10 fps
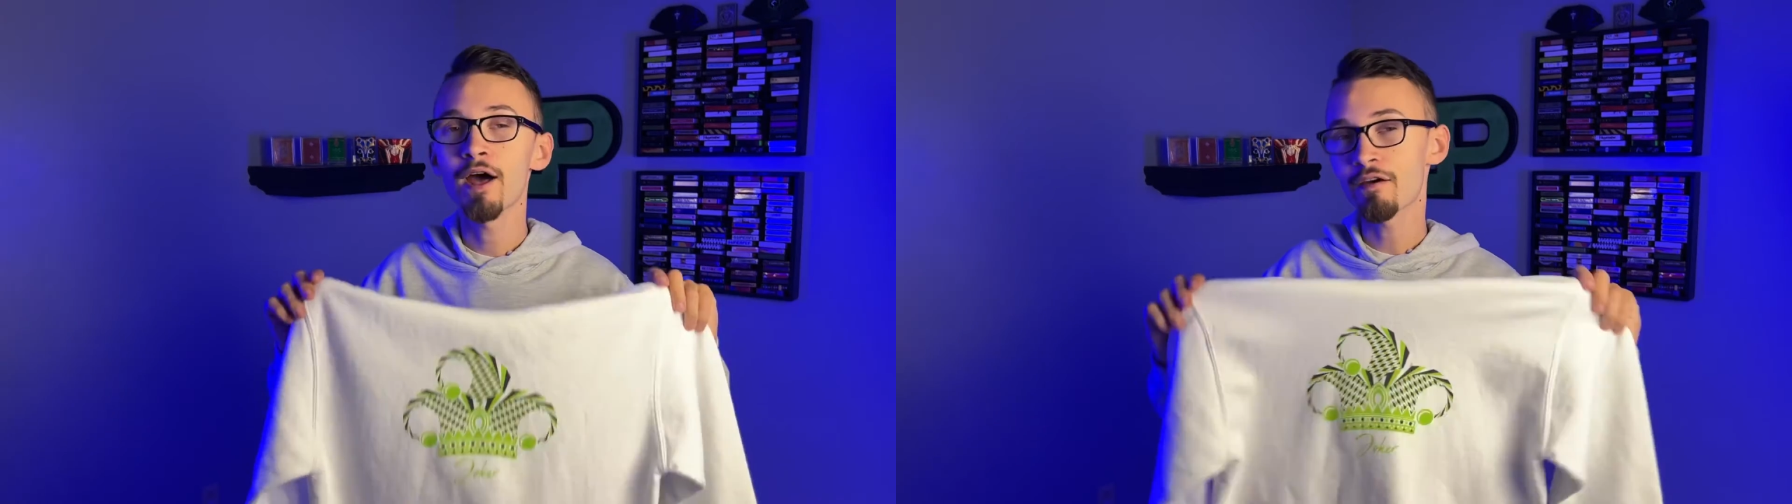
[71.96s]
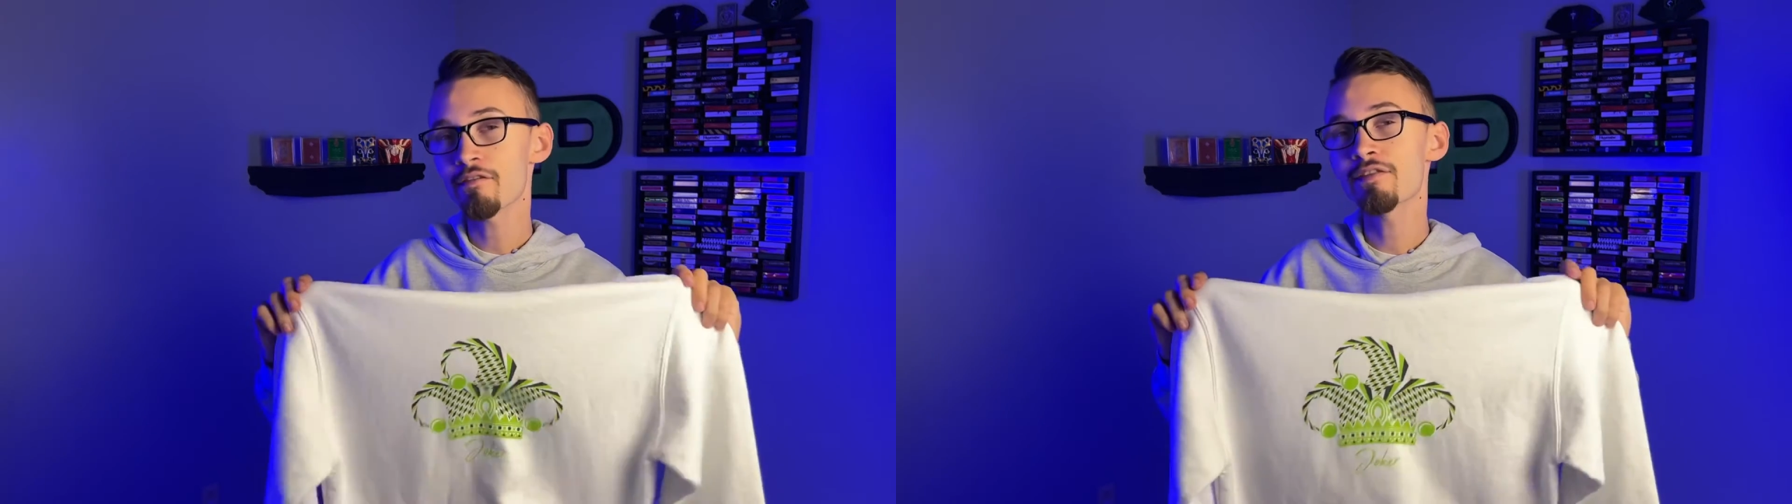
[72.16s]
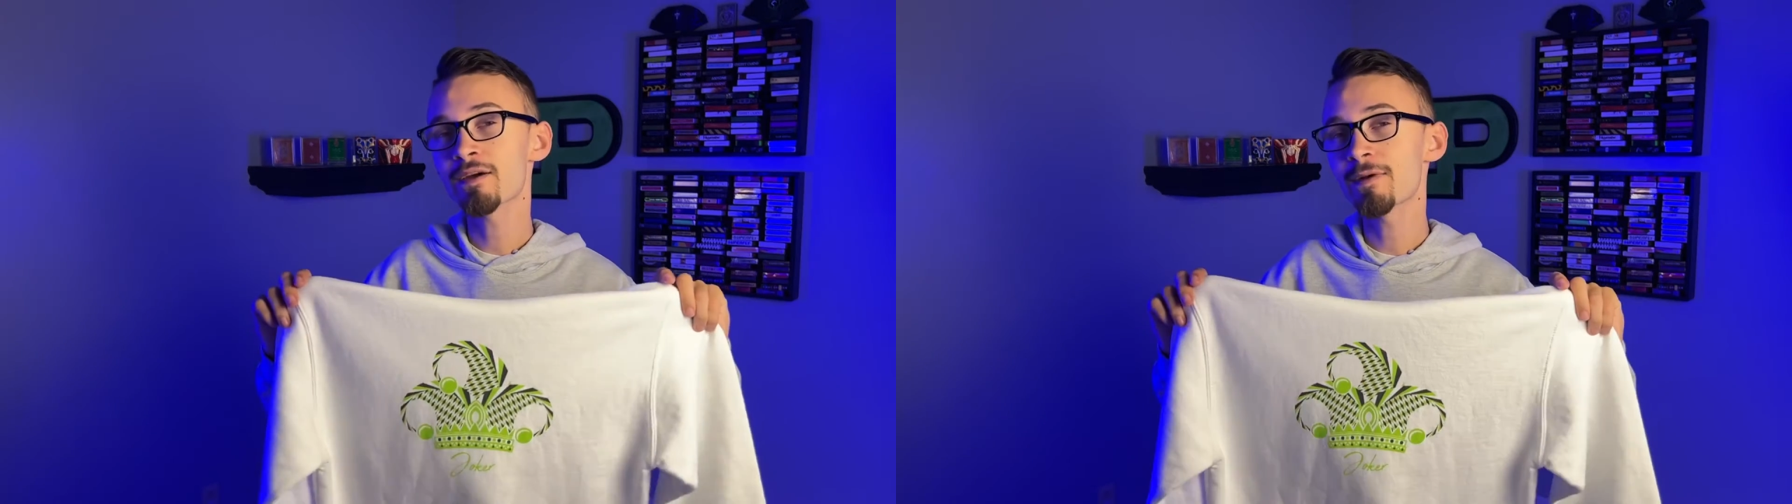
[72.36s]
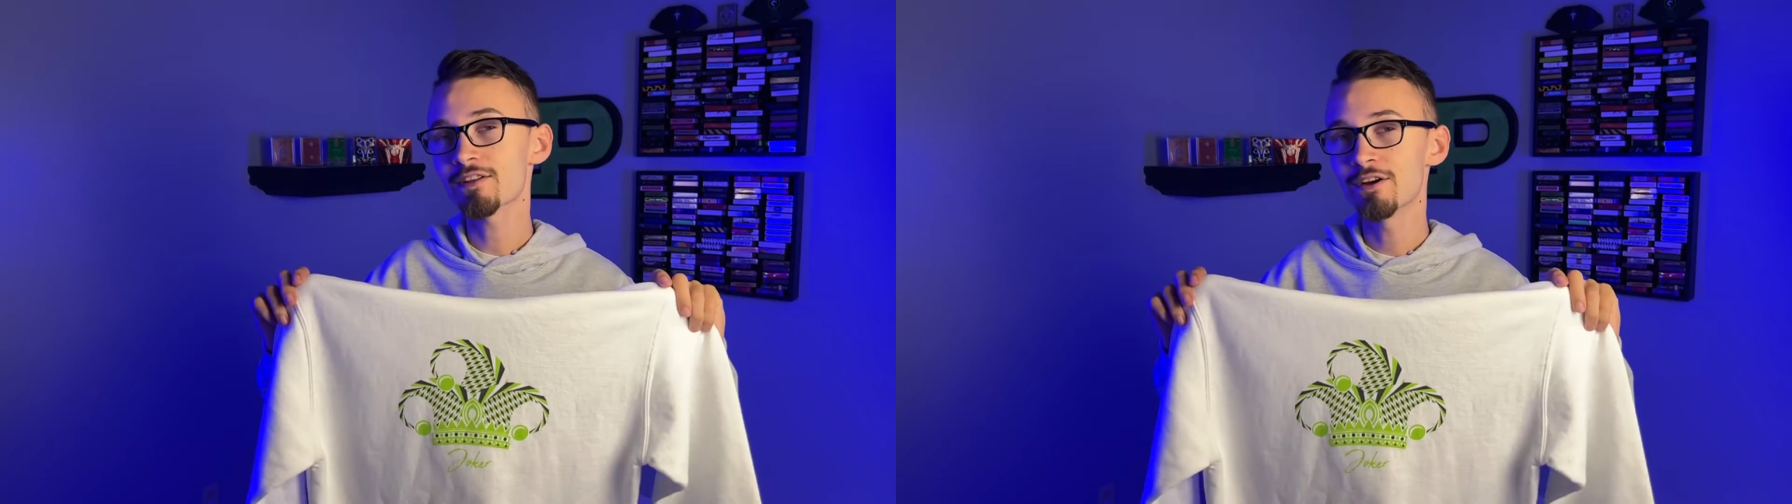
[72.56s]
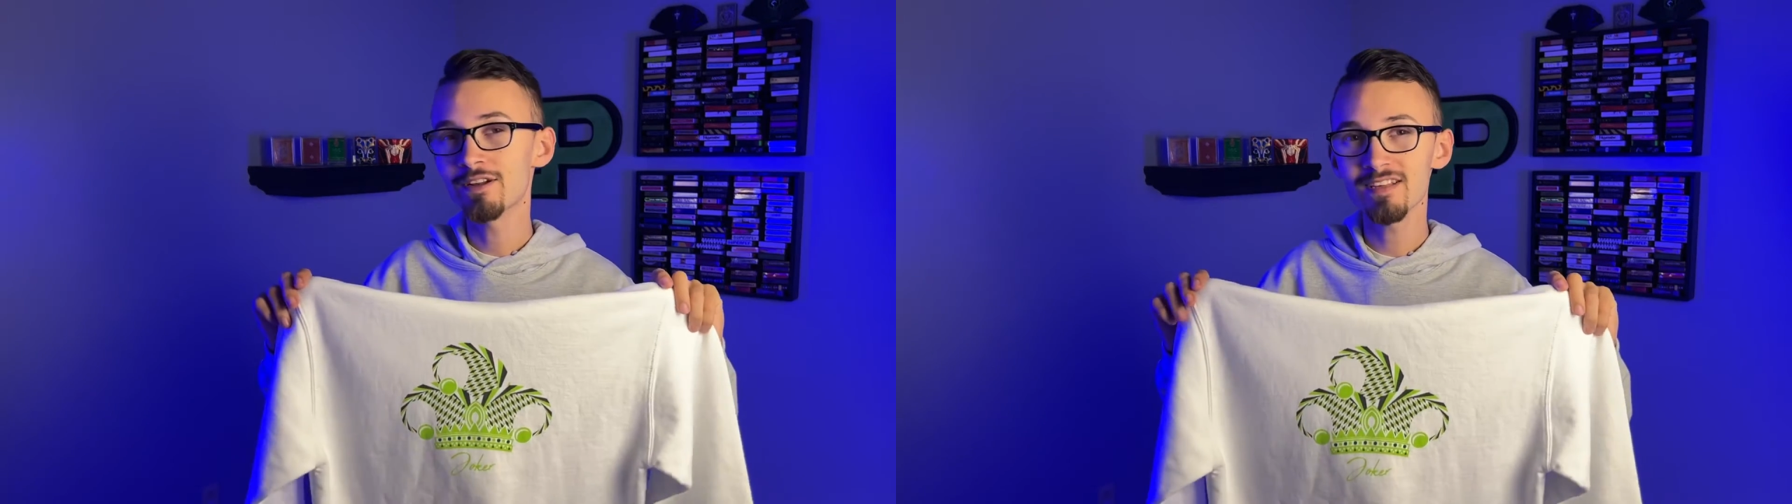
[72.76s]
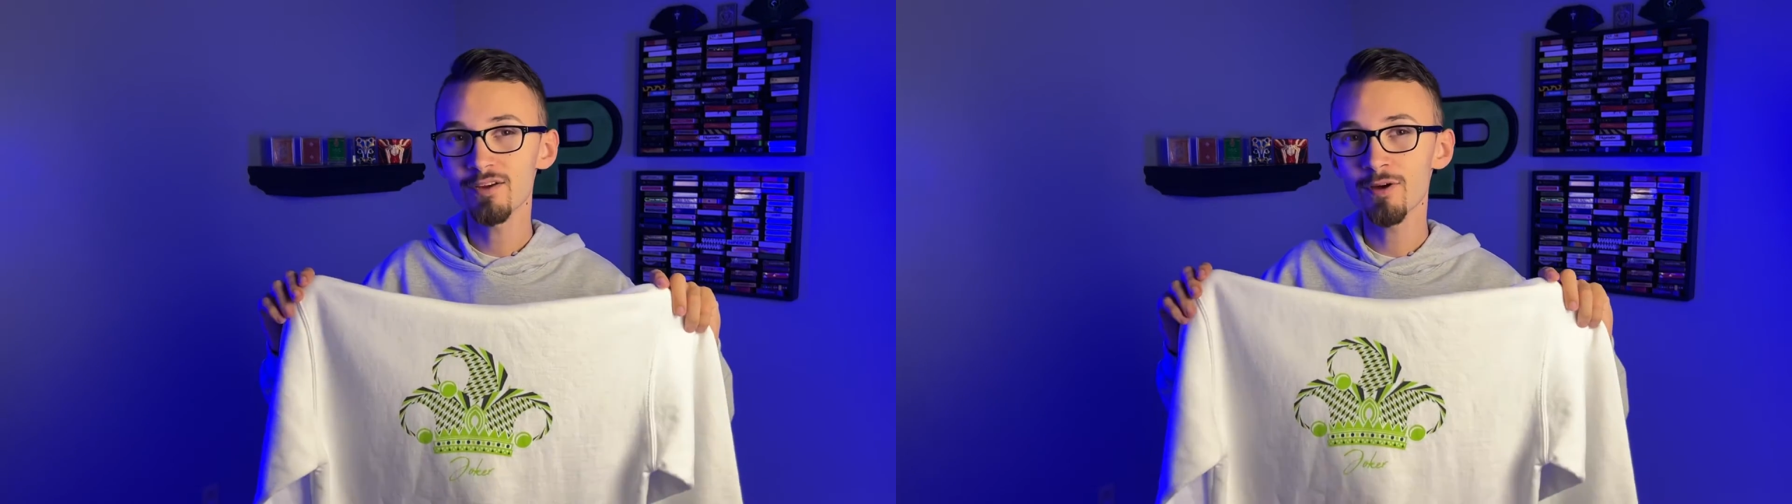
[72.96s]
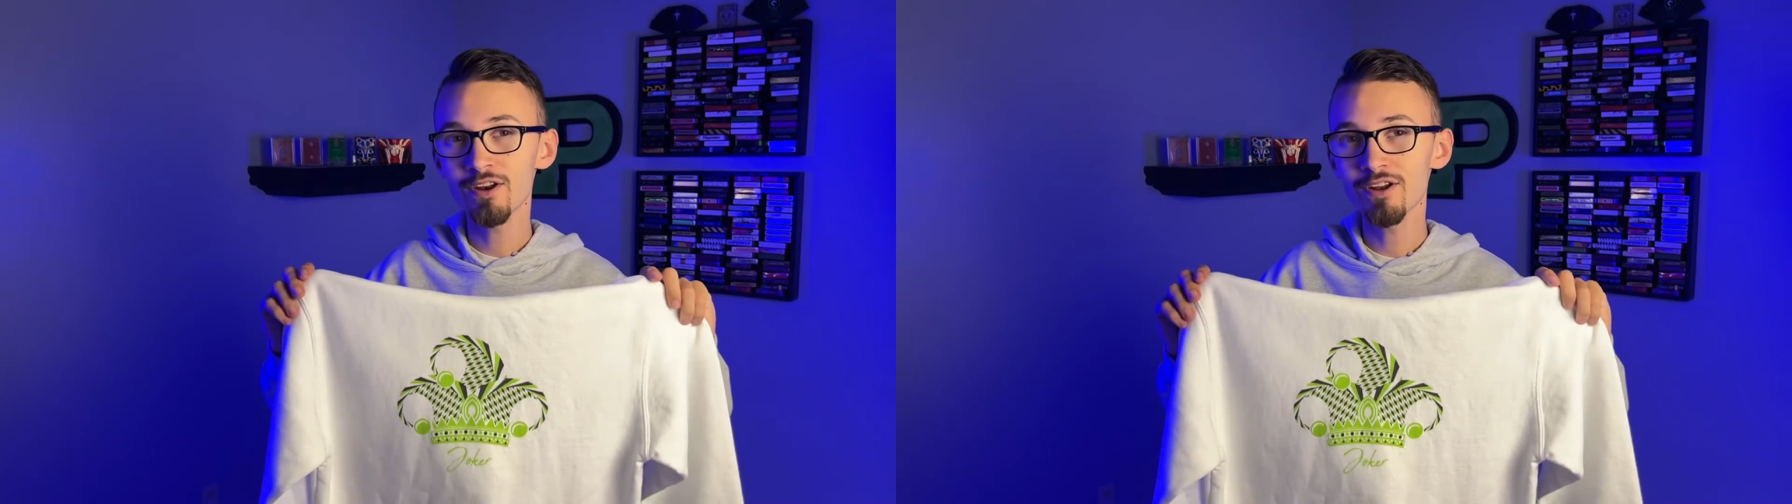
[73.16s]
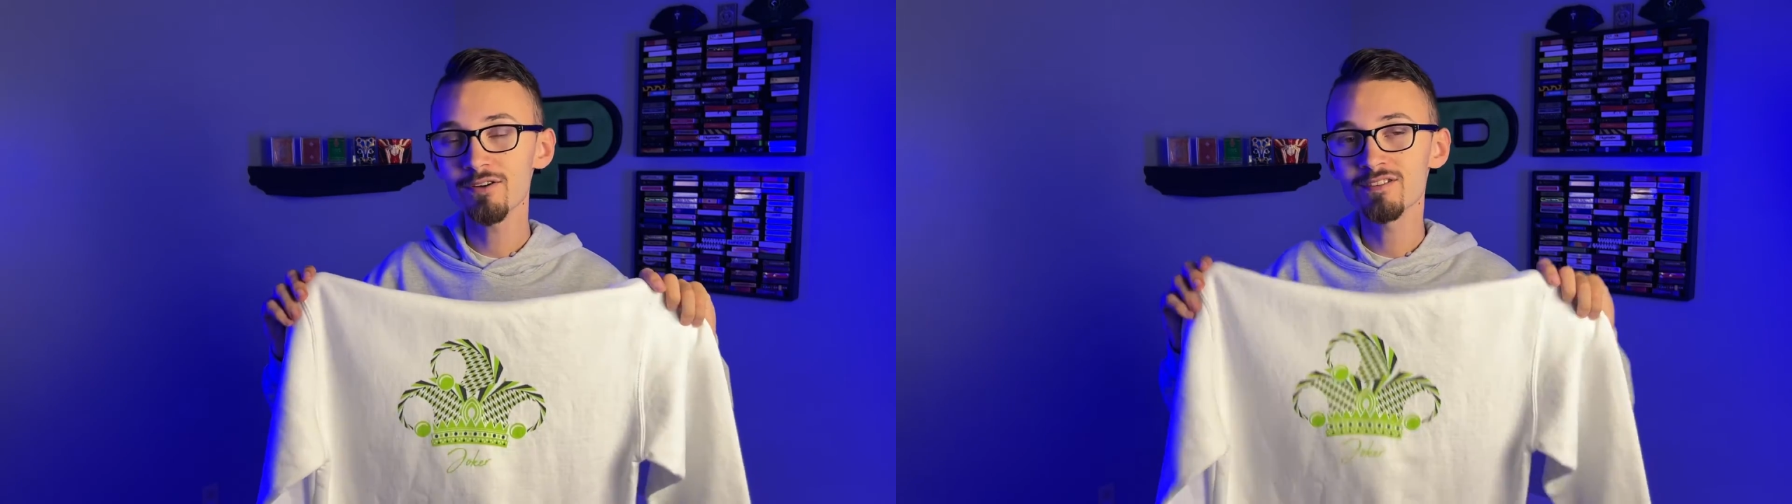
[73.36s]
Another thing about the hoodies that you wouldn't know